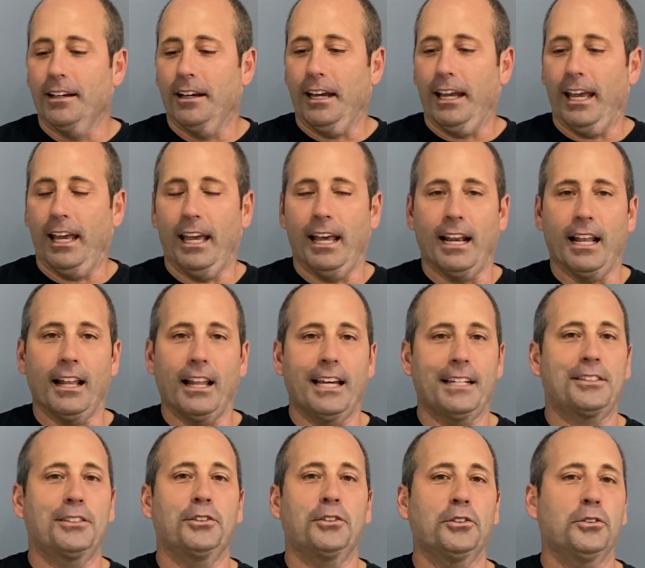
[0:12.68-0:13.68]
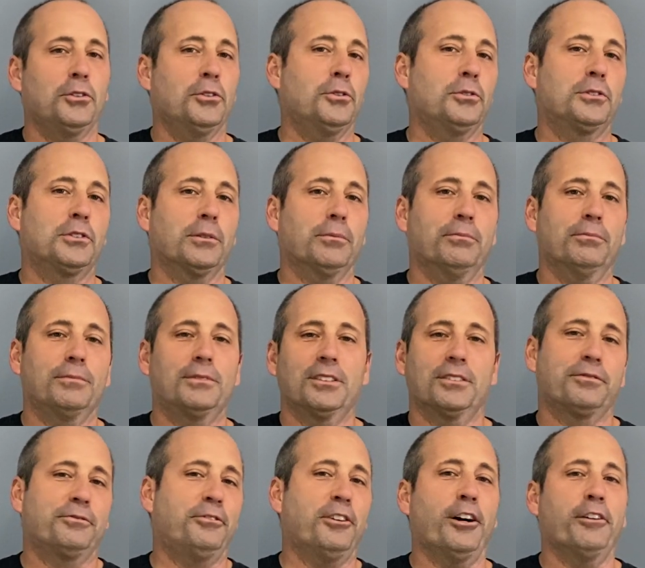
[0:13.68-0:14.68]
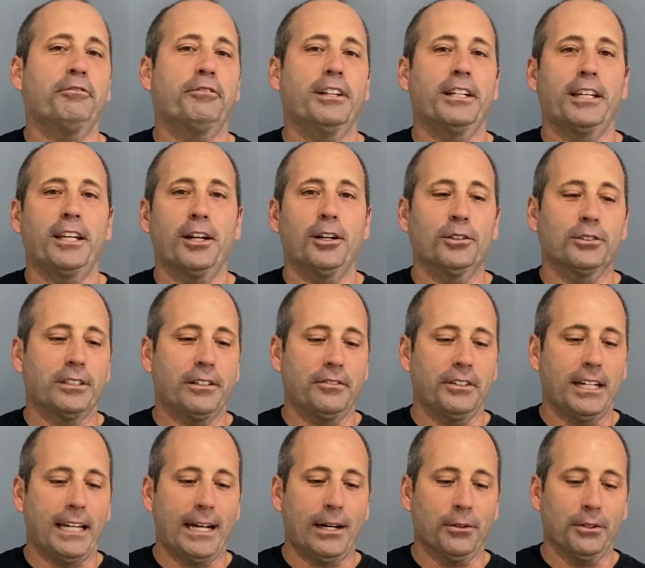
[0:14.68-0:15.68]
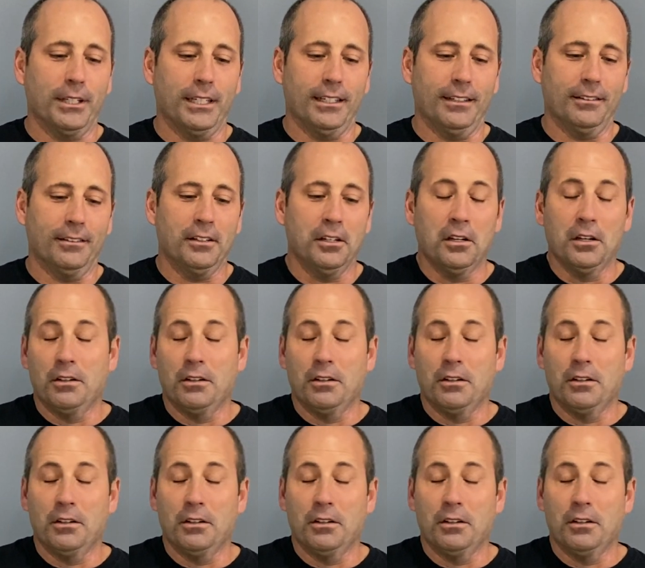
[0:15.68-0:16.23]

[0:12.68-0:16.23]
and I like to do some just fun videos every now and then